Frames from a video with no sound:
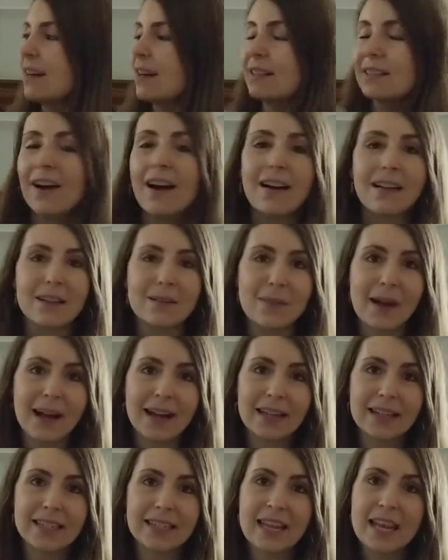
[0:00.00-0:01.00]
Talks all
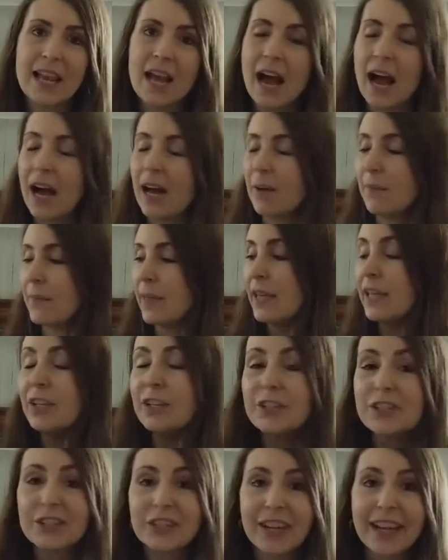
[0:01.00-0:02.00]
about the
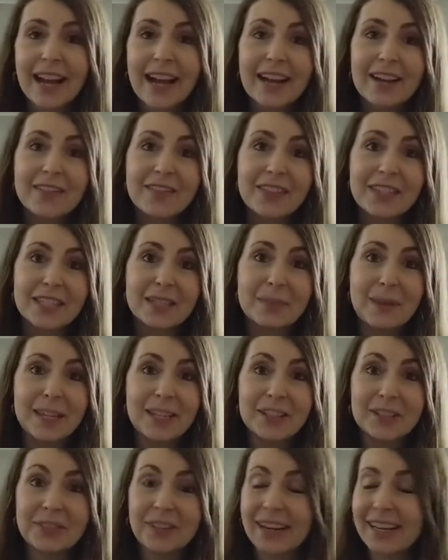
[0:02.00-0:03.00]
history of the
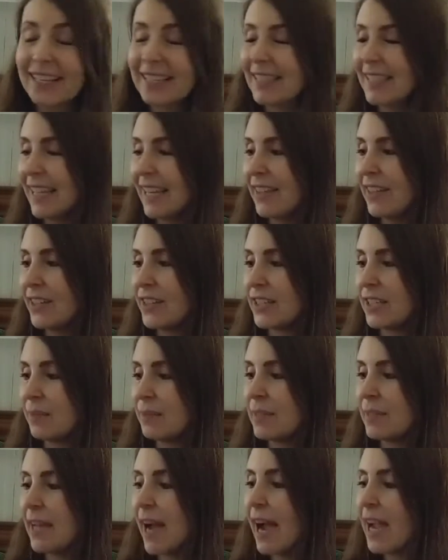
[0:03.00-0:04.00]
space race, and there's
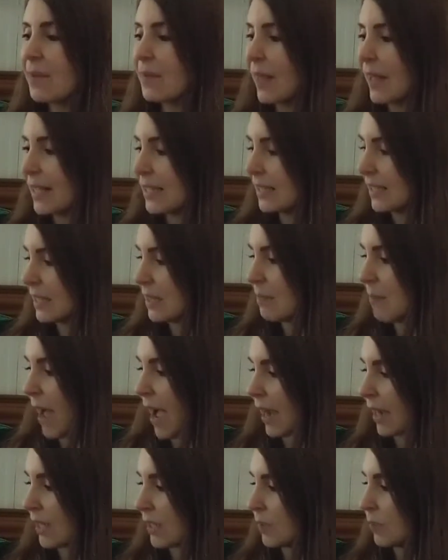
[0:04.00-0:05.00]
some timelines in the
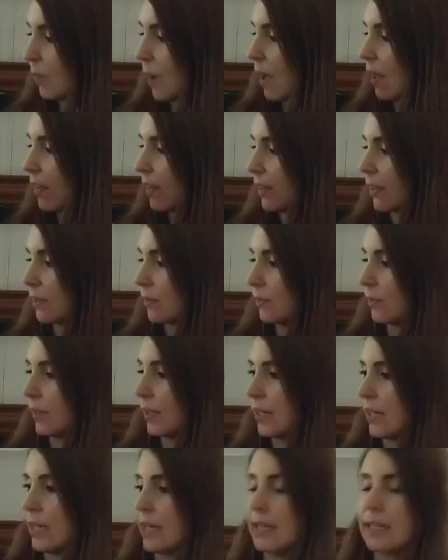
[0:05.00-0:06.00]
back as well that are
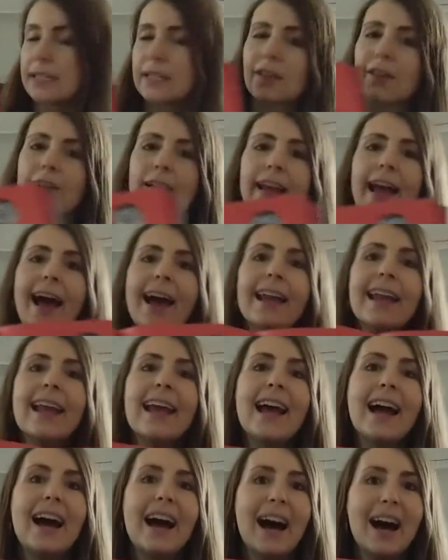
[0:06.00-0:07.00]
really neat to look at.
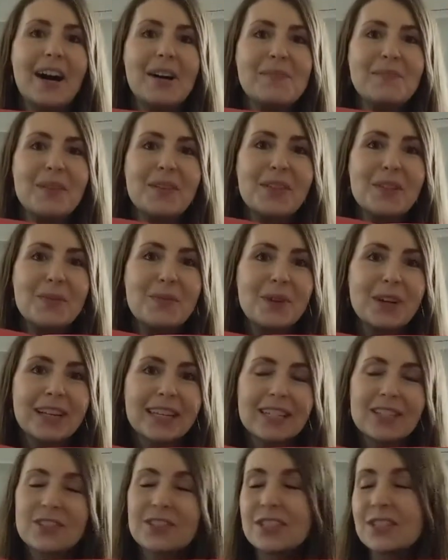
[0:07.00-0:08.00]
But the
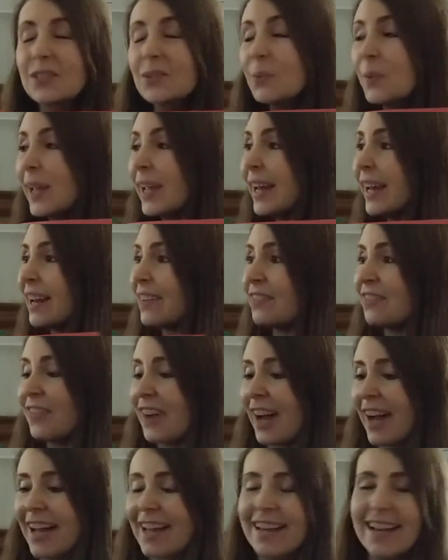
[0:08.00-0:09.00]
book is just sweet and
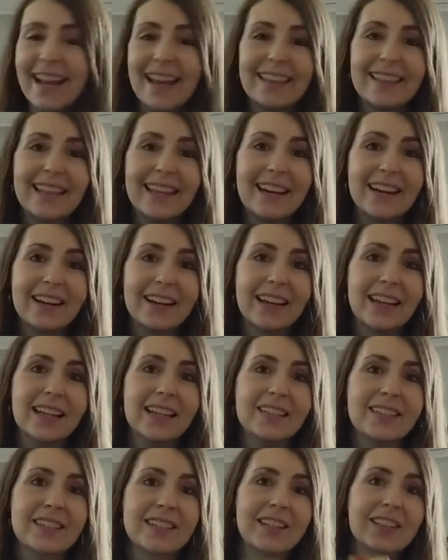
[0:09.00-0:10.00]
fun, and they are
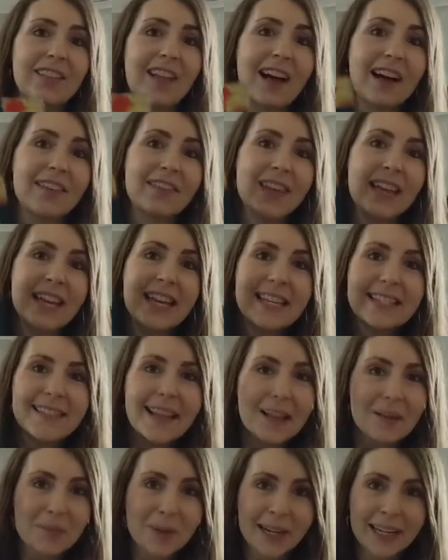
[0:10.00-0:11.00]
gonna just love
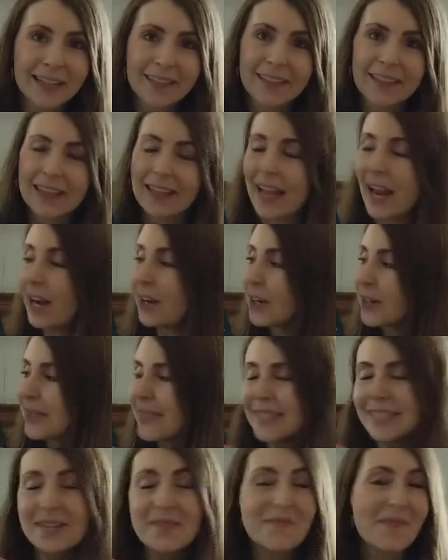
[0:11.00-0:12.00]
celebrating the
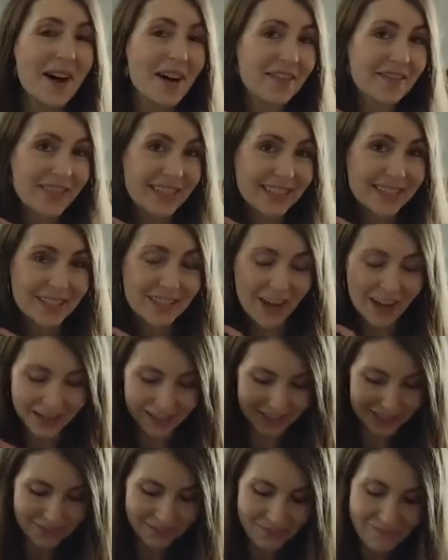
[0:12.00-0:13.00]
heroism of these
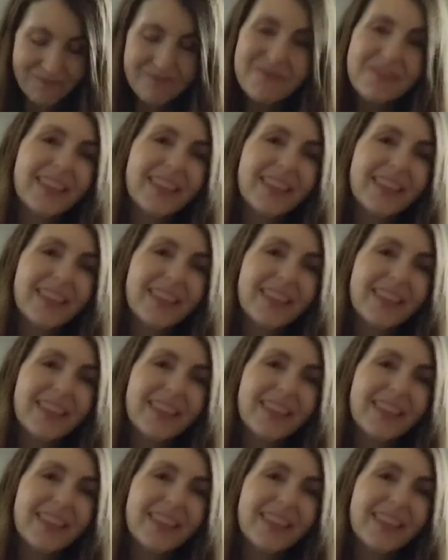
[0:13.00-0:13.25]
dogs.